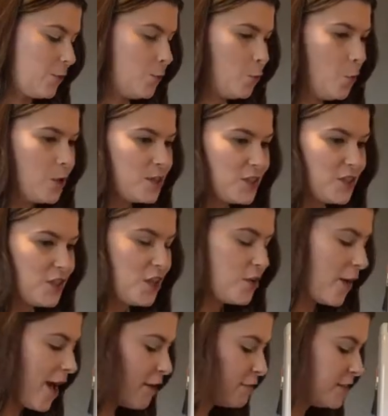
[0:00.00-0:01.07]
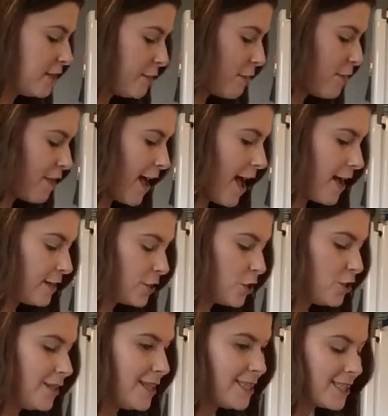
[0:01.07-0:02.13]
once you have done that,
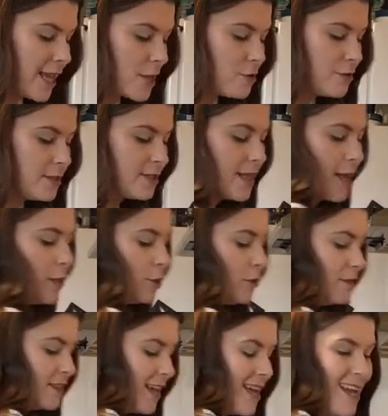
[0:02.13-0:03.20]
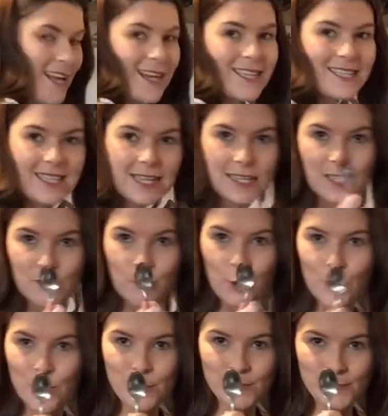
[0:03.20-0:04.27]
you need to get yourselves a
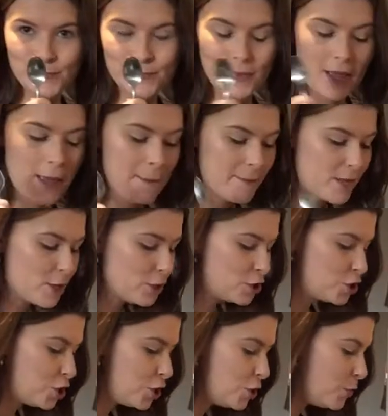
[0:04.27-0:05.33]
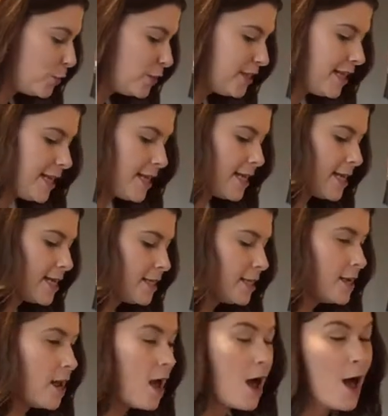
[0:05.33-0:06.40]
teaspoon because you will
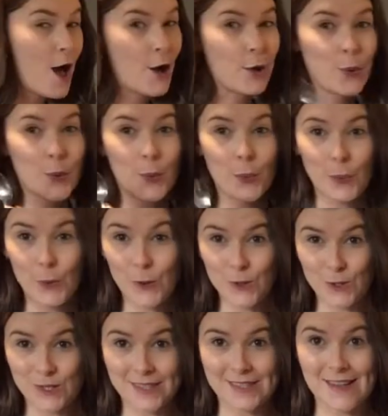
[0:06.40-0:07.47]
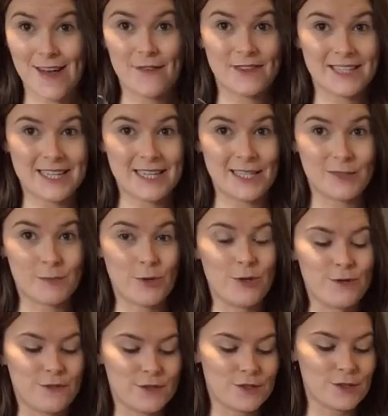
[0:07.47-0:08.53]
need a quarter of a teaspoon
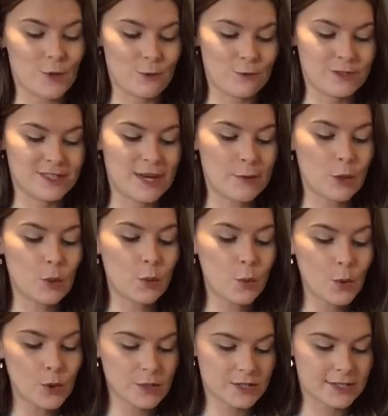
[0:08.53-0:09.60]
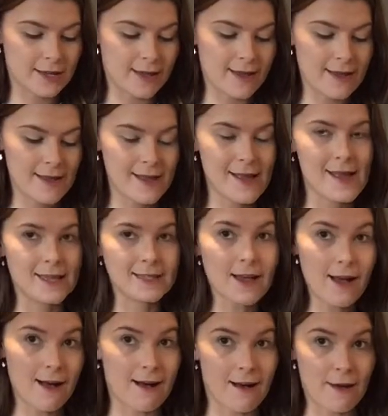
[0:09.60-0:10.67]
of salt. Now a quarter is
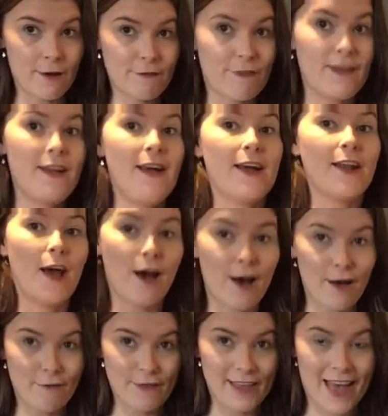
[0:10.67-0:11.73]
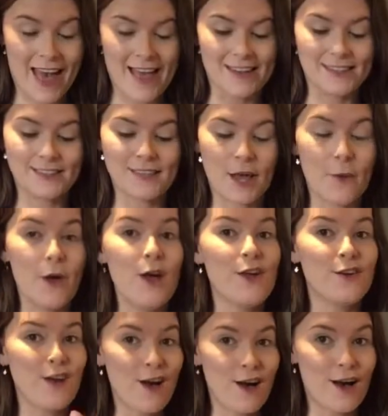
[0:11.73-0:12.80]
half and half again, so
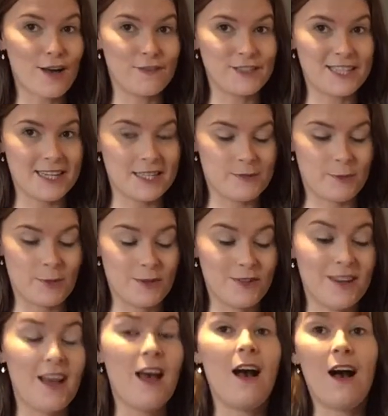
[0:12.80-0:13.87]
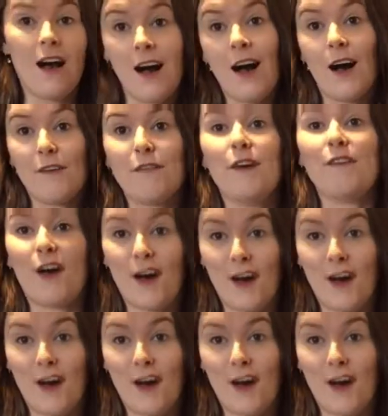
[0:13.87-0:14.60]
not half a teaspoon, half of